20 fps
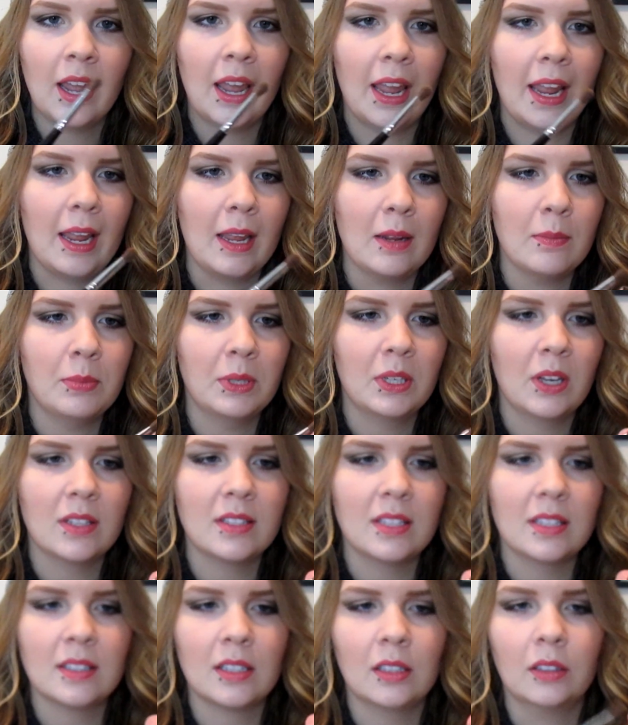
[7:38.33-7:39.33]
and
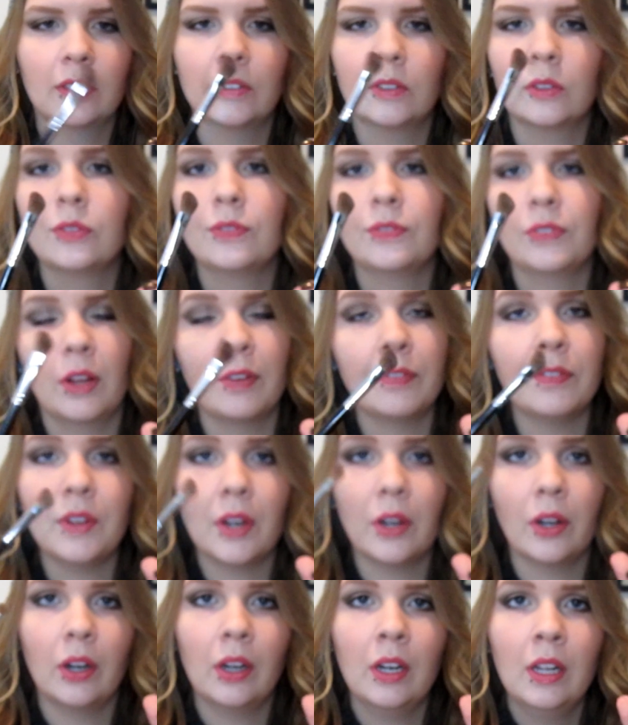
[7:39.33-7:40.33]
because it's a little
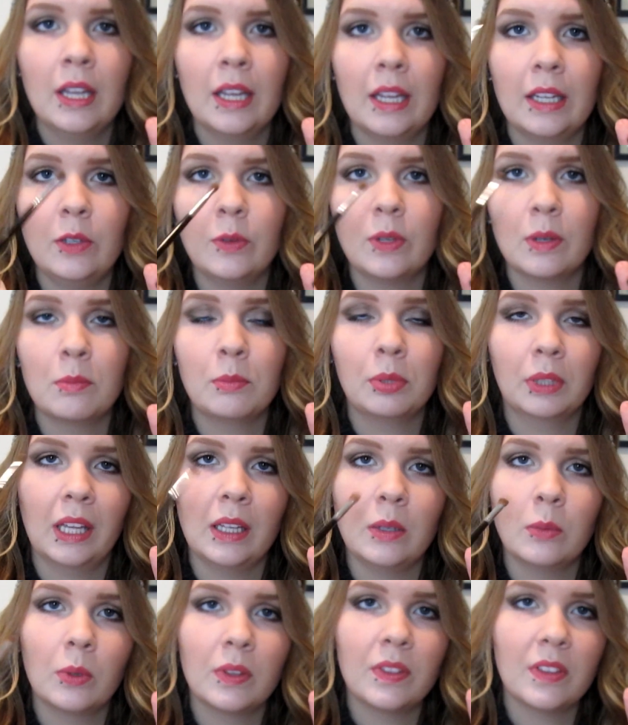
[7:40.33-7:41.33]
fluffier, you can
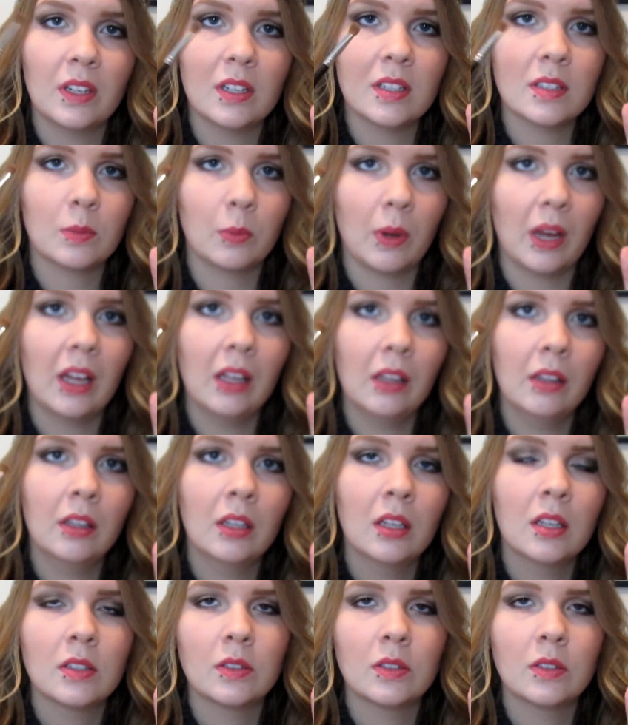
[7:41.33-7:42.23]
blend with it as well.